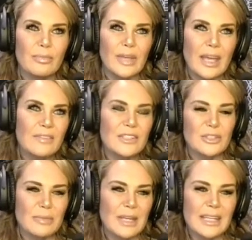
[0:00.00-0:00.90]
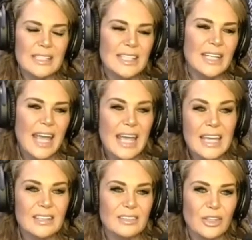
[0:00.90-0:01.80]
gave it to me and said,
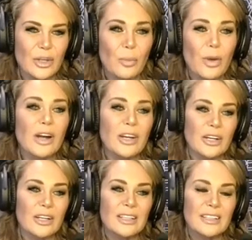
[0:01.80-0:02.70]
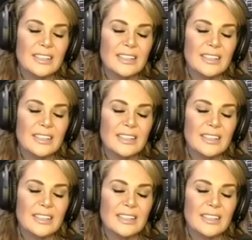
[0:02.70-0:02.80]
"Hey, Walker